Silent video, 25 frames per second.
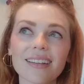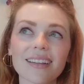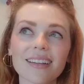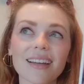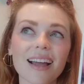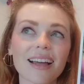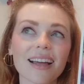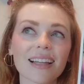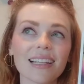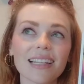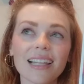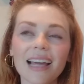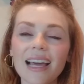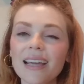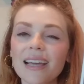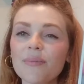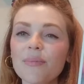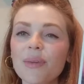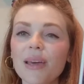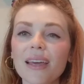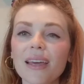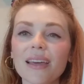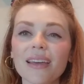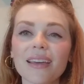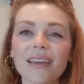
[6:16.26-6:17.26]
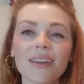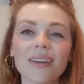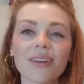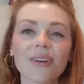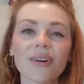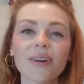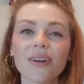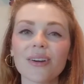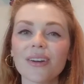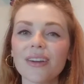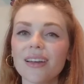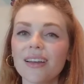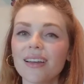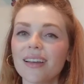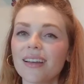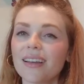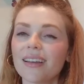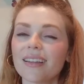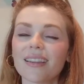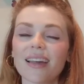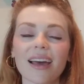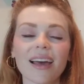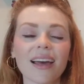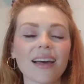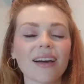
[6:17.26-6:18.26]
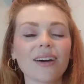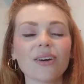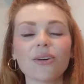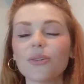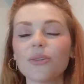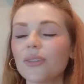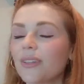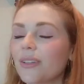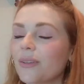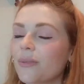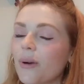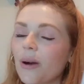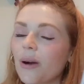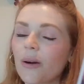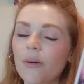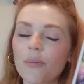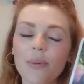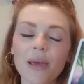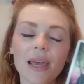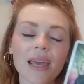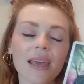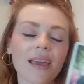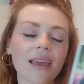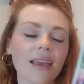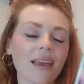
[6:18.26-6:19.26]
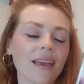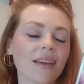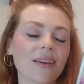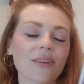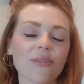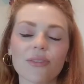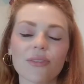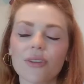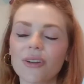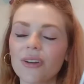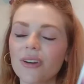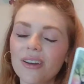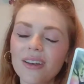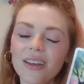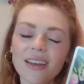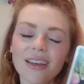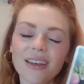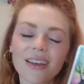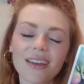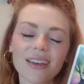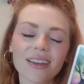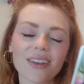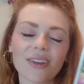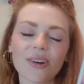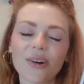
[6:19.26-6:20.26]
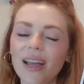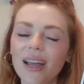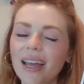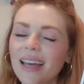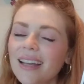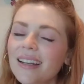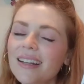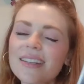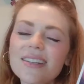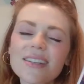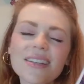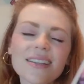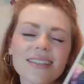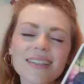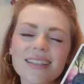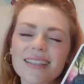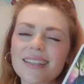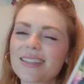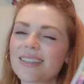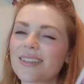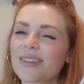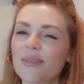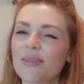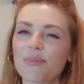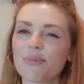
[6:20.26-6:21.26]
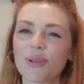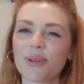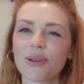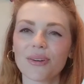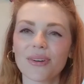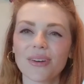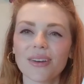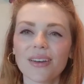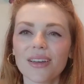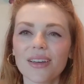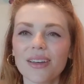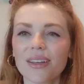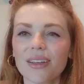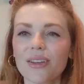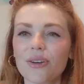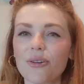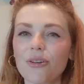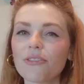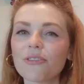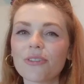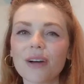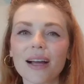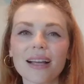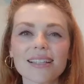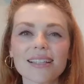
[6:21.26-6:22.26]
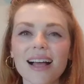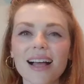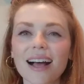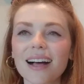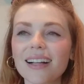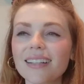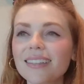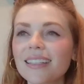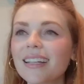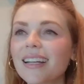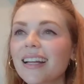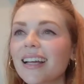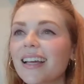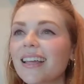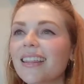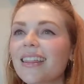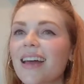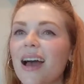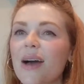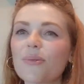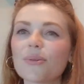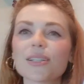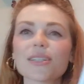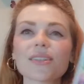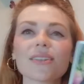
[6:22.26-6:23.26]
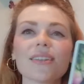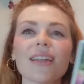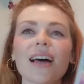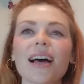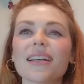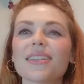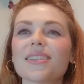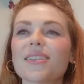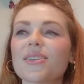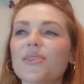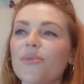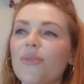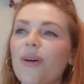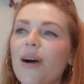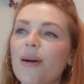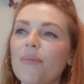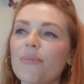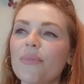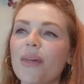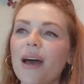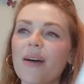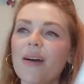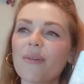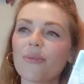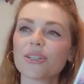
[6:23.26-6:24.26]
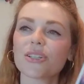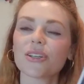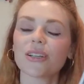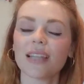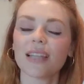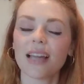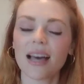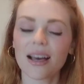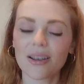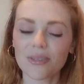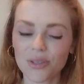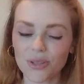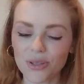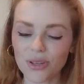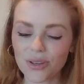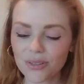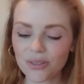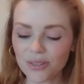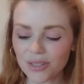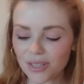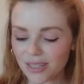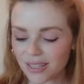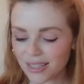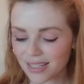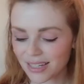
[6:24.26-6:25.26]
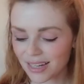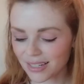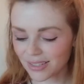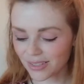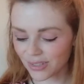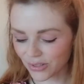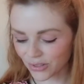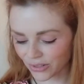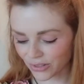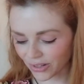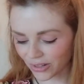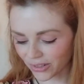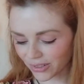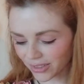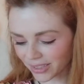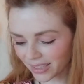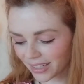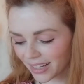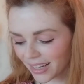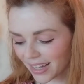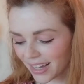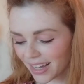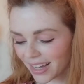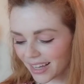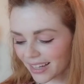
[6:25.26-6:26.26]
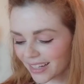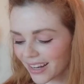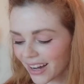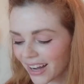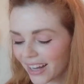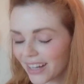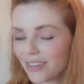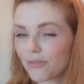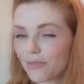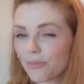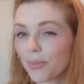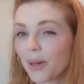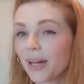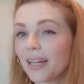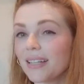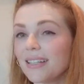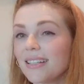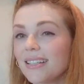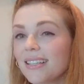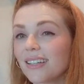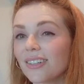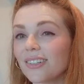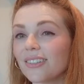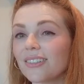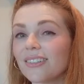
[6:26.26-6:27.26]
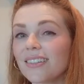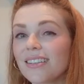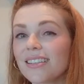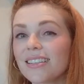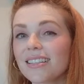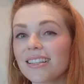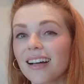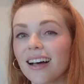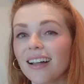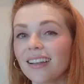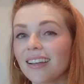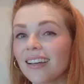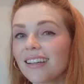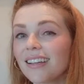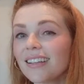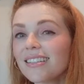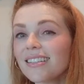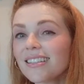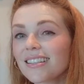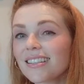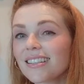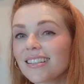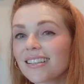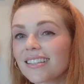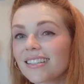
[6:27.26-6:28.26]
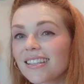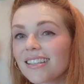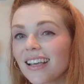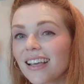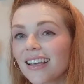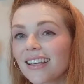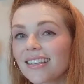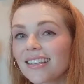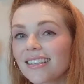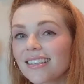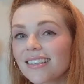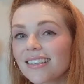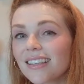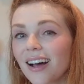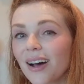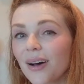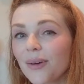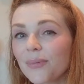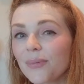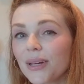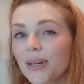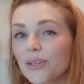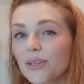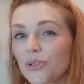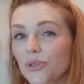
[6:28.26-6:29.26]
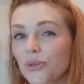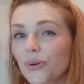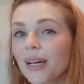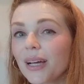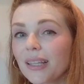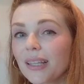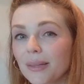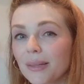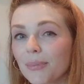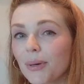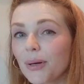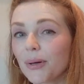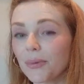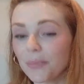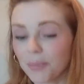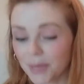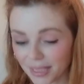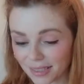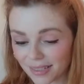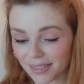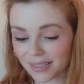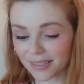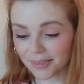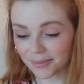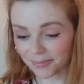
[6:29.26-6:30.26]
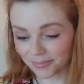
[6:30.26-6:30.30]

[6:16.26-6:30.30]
claiming, you know, the health and well-being of your your energy system, your your vitality, that which lights you up, that which allows you to stand strong. Nine of Pentacles, darlings. This is um, enjoying the moment.